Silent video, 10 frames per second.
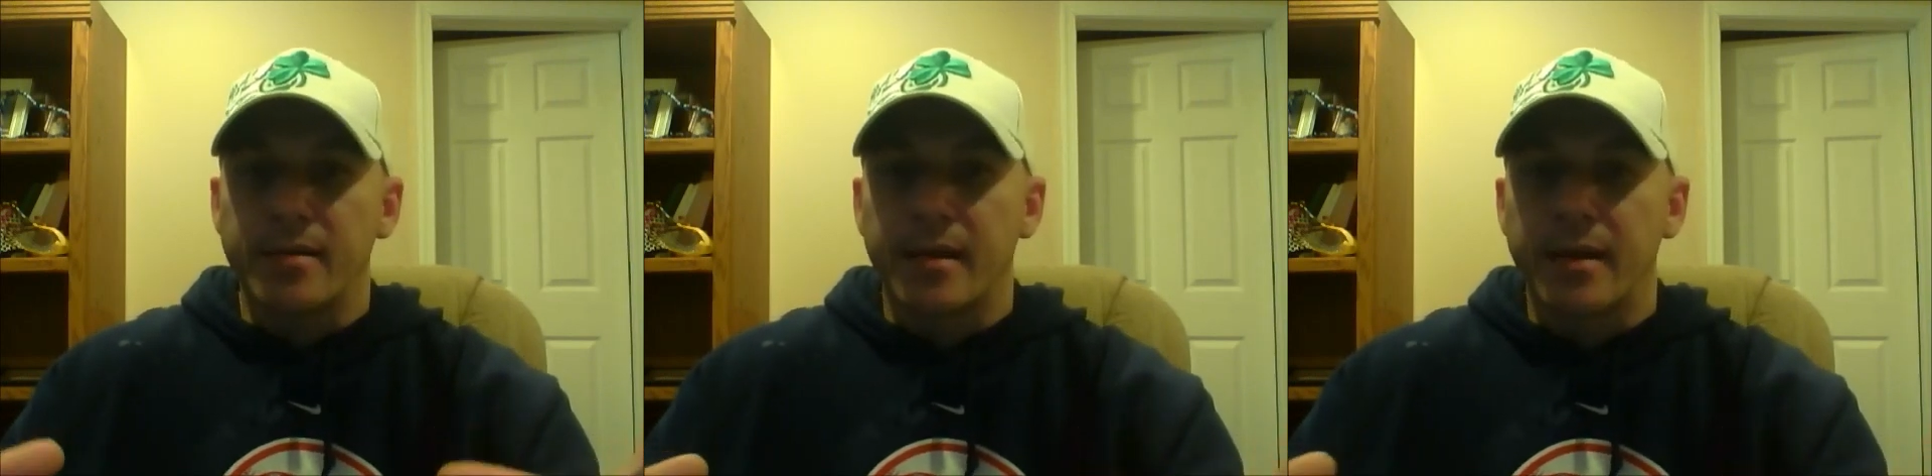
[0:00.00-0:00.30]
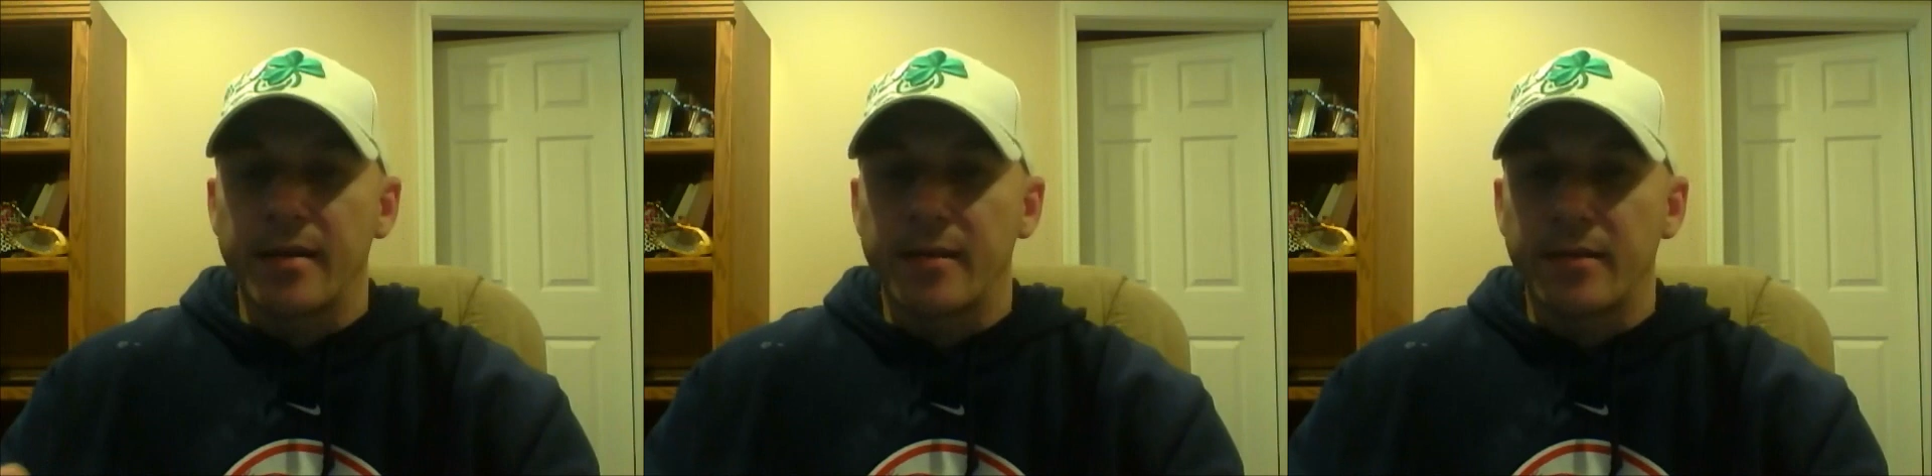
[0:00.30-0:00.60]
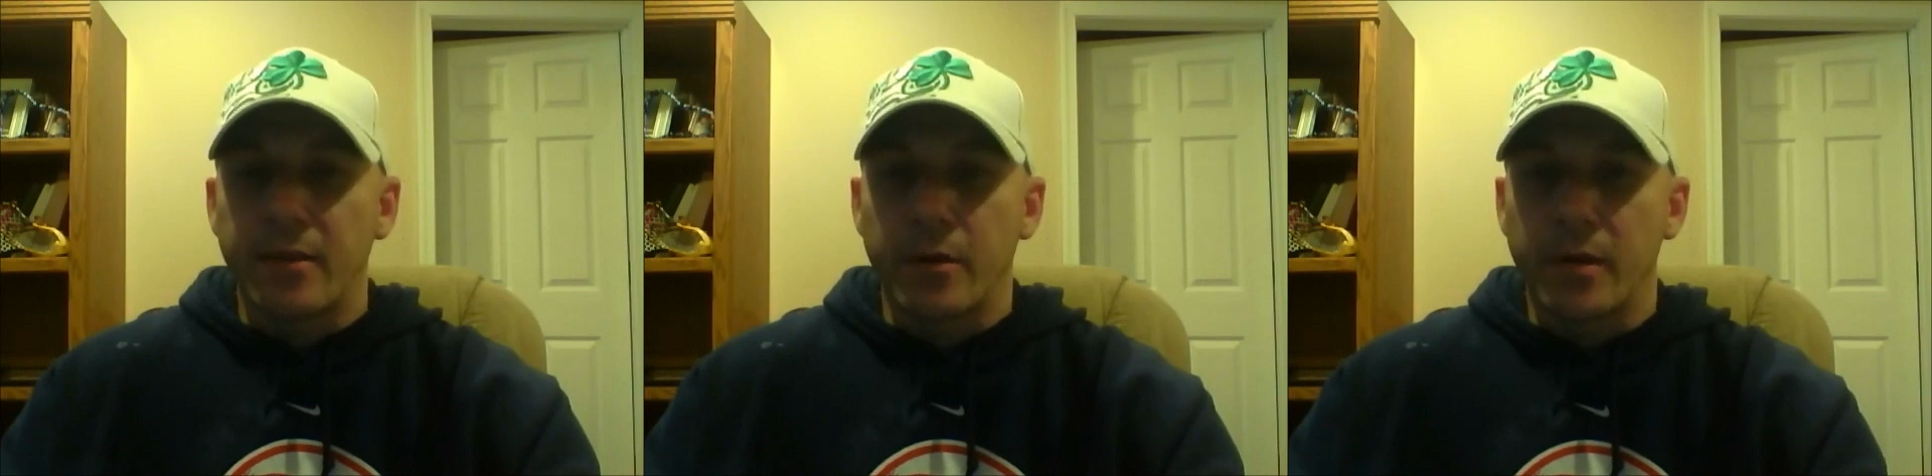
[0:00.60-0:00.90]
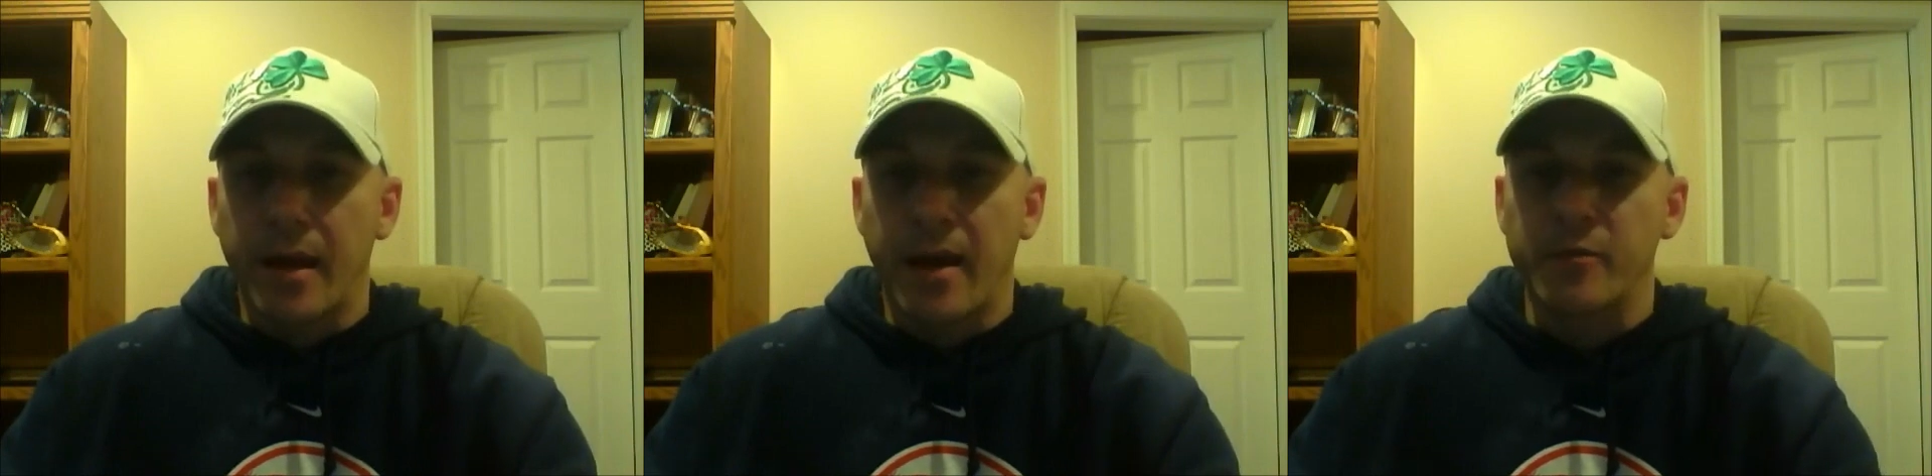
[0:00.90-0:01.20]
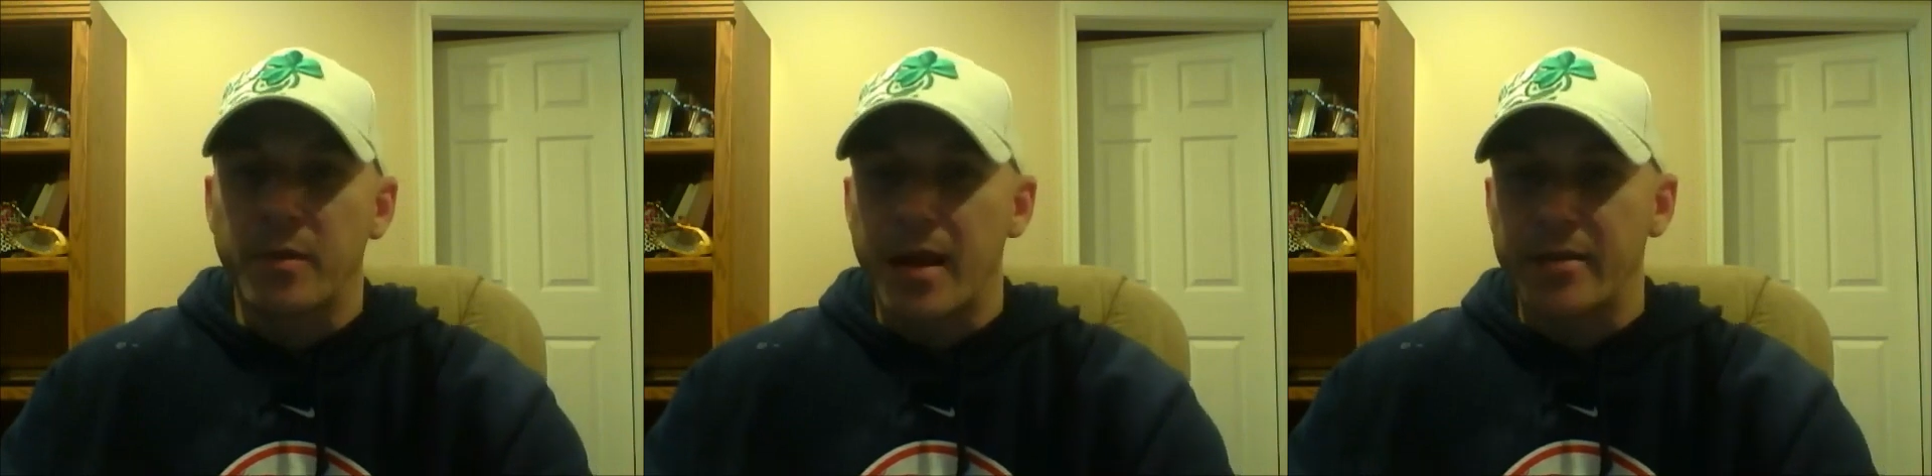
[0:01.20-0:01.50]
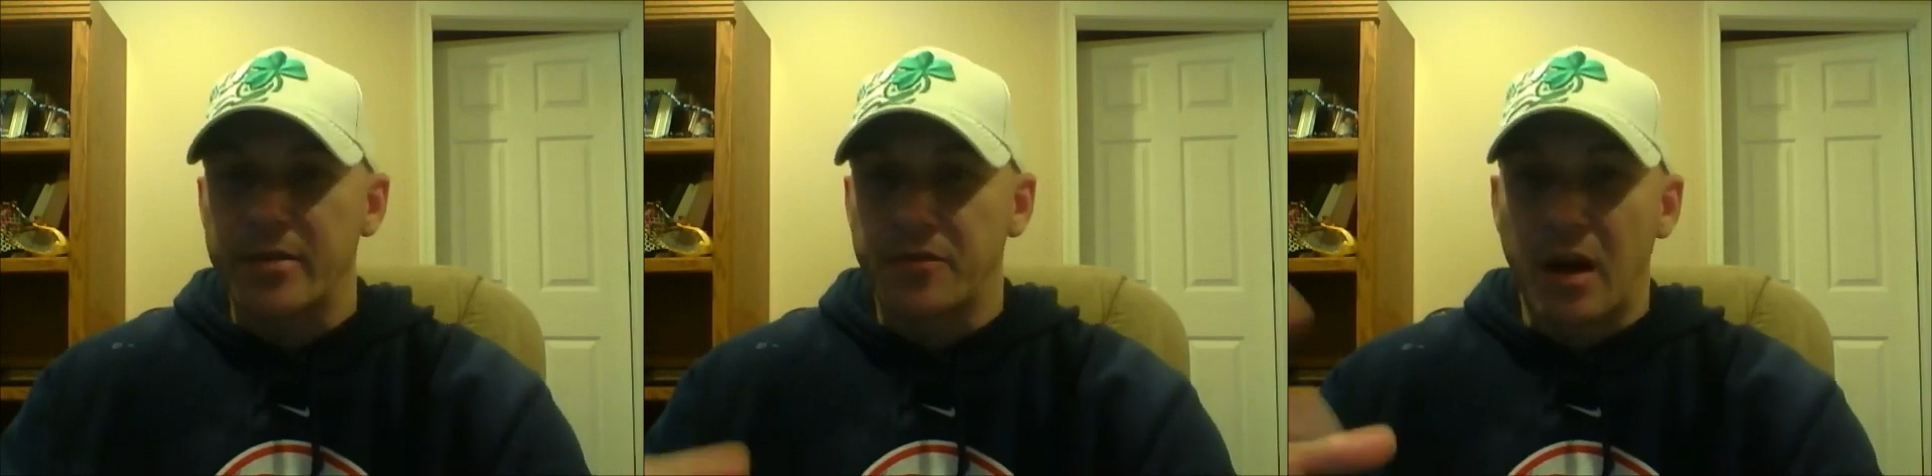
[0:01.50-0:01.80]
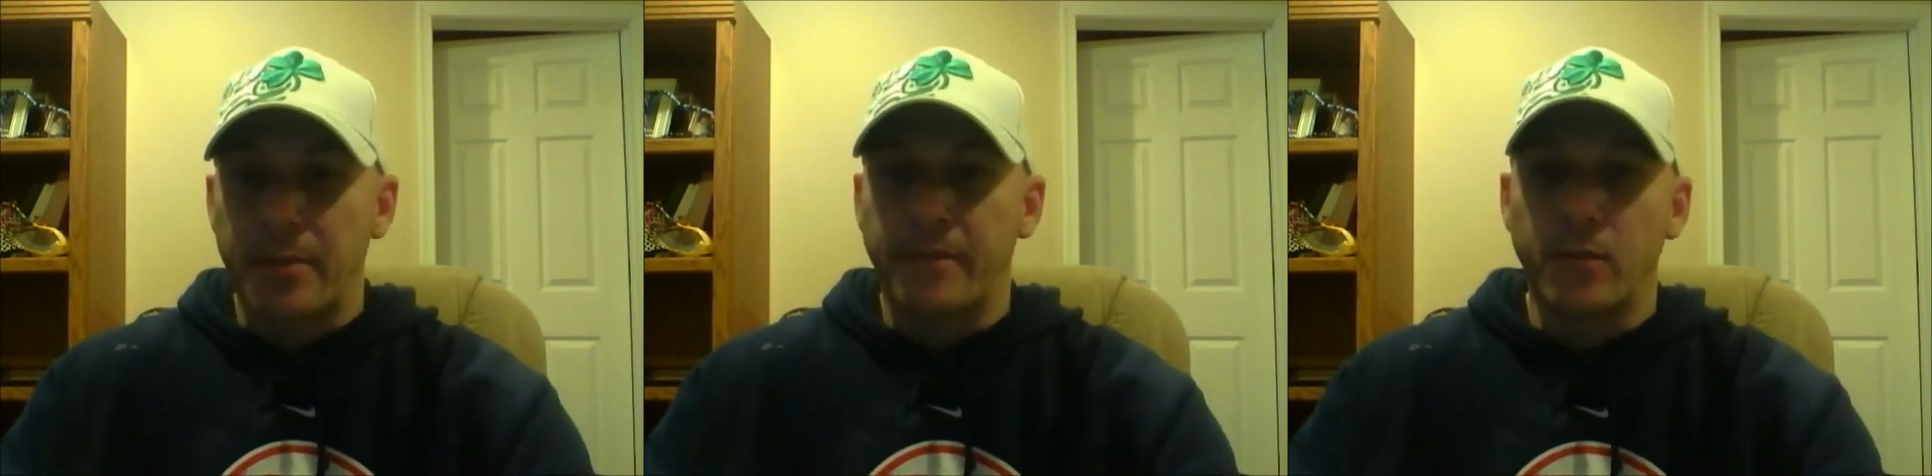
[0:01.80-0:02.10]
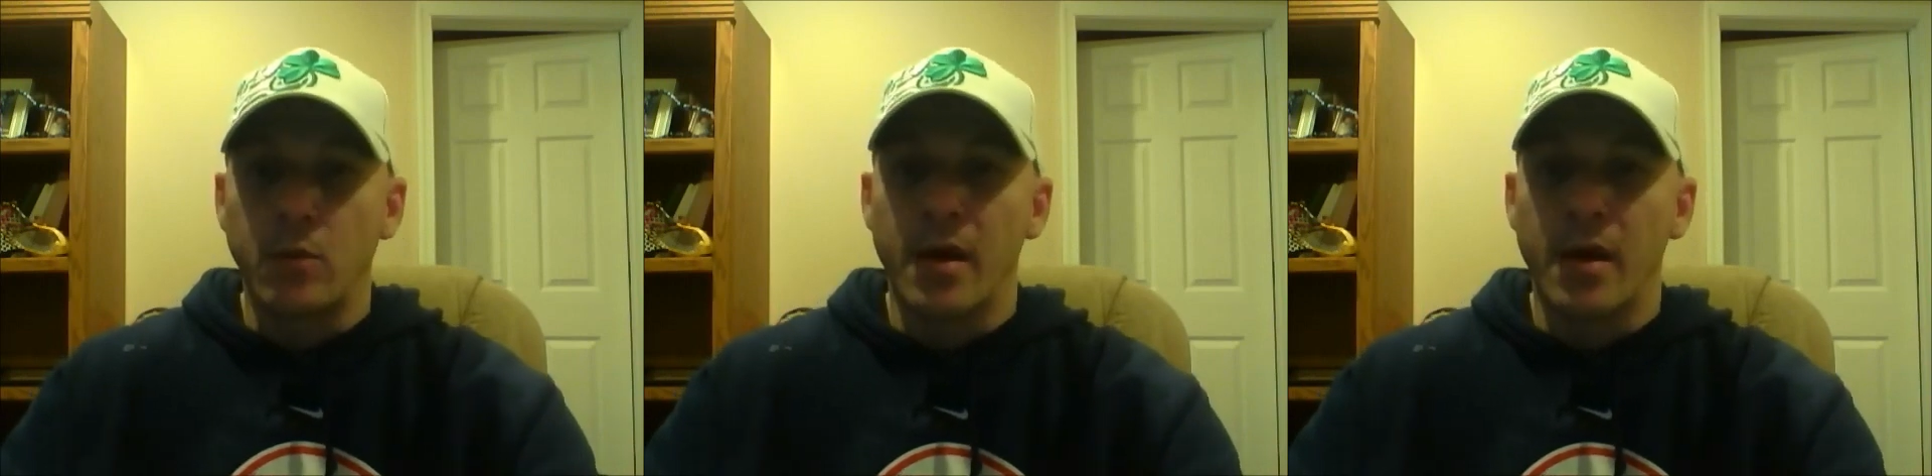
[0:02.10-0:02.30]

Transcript: that allows me to actually drop a full